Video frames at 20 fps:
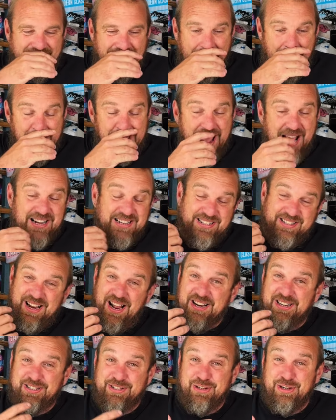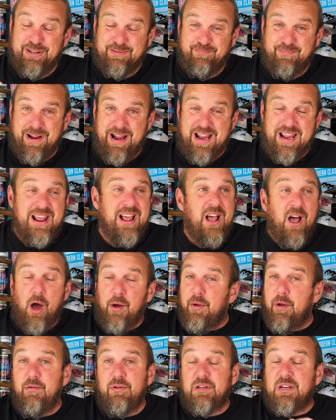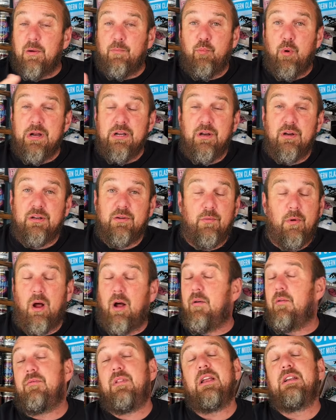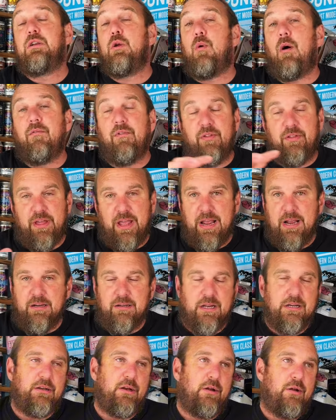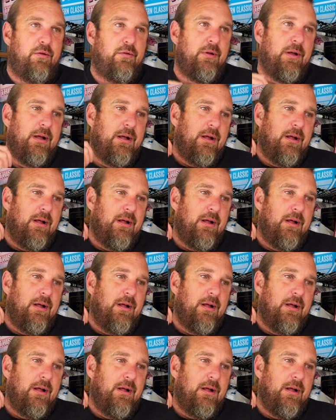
And that's just me. I know Subway do some, they do other things. They do